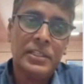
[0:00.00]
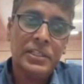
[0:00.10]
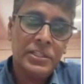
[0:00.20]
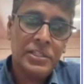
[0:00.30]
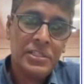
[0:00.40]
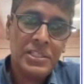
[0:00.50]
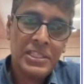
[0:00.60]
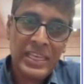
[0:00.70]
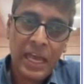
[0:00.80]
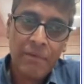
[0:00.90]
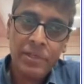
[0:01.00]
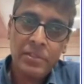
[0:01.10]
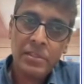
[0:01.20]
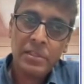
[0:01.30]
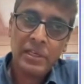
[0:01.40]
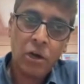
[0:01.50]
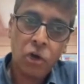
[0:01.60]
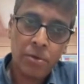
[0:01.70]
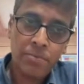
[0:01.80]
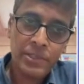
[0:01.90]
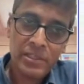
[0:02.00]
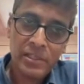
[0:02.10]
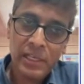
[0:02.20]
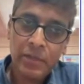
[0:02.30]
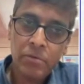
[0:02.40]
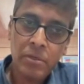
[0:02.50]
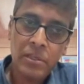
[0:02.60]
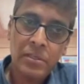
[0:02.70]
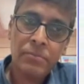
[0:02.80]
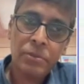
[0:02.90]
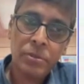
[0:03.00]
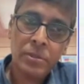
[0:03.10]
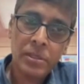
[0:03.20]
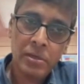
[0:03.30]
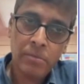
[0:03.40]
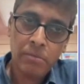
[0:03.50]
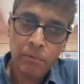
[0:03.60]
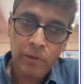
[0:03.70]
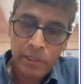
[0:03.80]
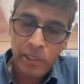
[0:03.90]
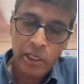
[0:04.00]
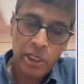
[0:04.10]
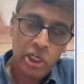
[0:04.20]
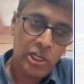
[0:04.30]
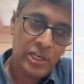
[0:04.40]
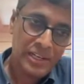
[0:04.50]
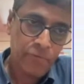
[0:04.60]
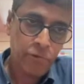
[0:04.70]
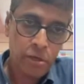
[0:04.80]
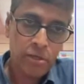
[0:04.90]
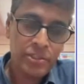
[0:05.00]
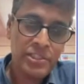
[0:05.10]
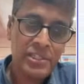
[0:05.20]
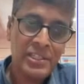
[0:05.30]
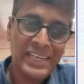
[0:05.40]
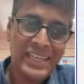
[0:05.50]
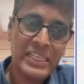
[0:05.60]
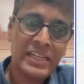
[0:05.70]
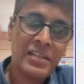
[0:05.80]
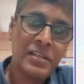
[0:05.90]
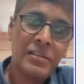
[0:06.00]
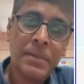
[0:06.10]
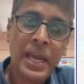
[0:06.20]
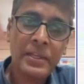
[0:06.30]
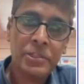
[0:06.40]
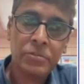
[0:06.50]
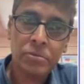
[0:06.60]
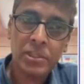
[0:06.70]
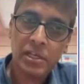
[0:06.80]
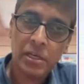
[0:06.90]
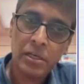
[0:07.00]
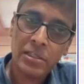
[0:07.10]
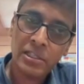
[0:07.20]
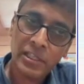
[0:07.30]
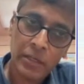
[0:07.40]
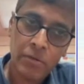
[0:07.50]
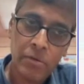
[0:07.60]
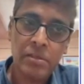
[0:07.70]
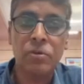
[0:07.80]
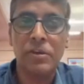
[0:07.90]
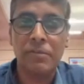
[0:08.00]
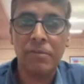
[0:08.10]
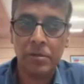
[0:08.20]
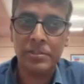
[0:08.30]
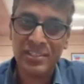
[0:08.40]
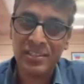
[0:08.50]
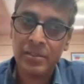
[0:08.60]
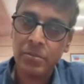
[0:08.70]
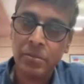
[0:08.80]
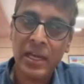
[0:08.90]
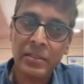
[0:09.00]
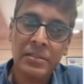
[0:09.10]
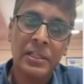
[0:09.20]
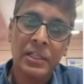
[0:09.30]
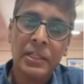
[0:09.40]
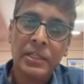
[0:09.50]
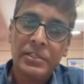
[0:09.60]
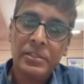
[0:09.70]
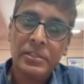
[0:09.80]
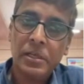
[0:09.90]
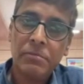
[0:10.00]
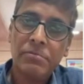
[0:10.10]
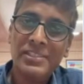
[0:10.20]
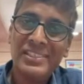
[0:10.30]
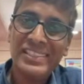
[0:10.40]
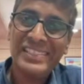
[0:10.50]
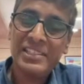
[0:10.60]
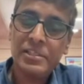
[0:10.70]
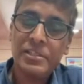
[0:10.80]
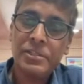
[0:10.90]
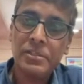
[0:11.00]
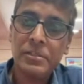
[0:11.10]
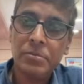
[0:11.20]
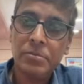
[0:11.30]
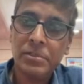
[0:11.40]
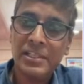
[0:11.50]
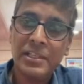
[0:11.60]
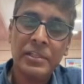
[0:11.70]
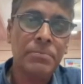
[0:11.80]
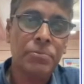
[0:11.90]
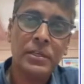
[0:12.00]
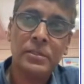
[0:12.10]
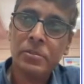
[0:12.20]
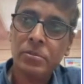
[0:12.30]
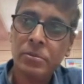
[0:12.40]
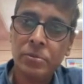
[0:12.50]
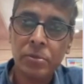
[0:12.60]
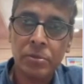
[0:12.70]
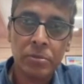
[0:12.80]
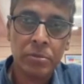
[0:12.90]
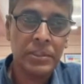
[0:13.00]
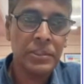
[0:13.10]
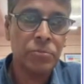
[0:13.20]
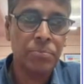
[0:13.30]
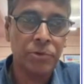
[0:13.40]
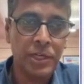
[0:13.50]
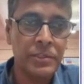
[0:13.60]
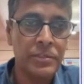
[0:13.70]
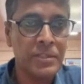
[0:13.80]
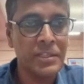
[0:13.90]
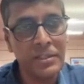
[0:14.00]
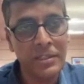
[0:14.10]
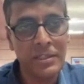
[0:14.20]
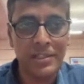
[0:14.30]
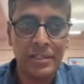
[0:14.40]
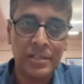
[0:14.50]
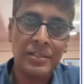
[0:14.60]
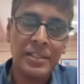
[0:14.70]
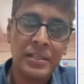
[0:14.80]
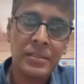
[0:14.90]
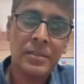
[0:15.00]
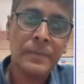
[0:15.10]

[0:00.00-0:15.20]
It is having the orbital angular velocity exactly matching to the Earth angular velocity, so that it is always stationary over any point, so you don't need to point your antenna here and there.